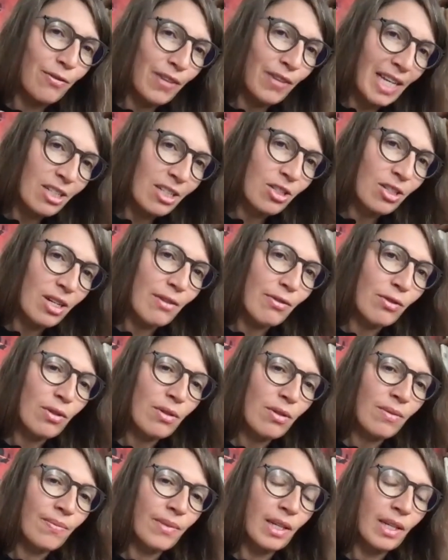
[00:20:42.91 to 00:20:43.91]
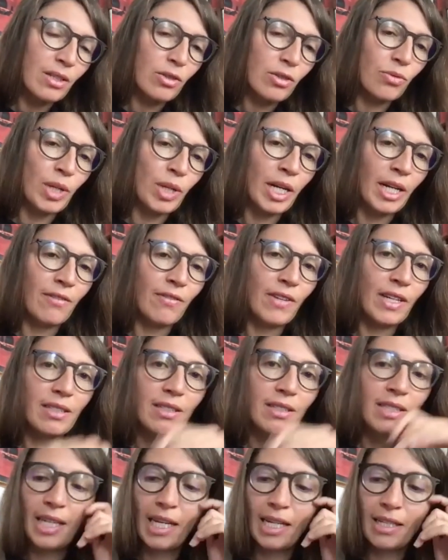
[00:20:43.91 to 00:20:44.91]
village level. That's where I
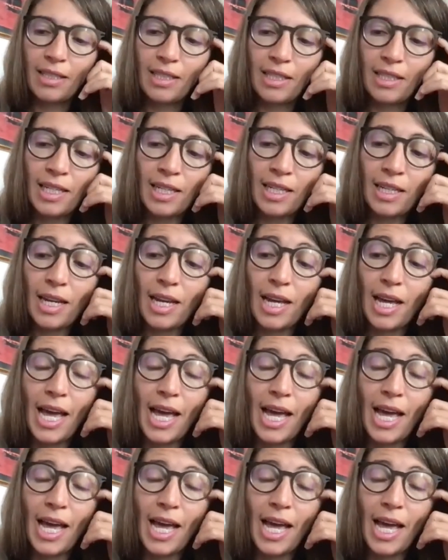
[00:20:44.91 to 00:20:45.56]
investigated it.